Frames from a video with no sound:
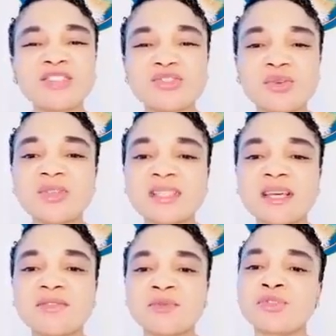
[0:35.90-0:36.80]

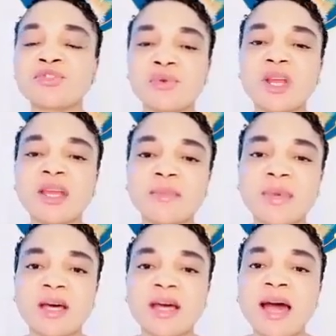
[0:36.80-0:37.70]
Joseph would
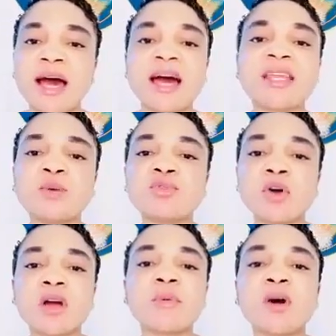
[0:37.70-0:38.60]
dream, and he would
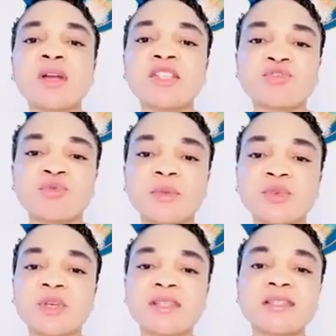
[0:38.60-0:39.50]
talk about his dream
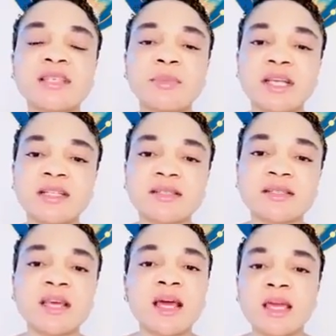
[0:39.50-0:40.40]
to his
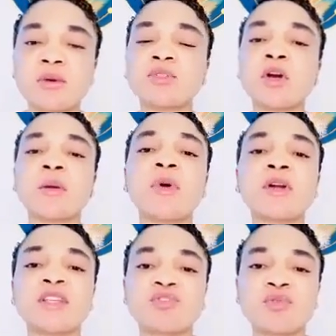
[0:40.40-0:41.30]
siblings. He would talk
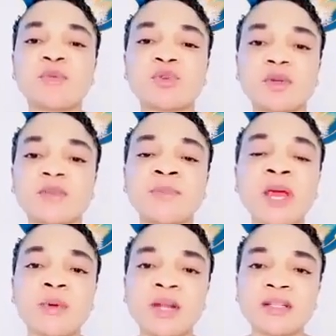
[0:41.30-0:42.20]
about his dream to his
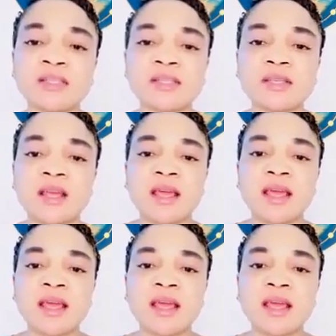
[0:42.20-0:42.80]
parents.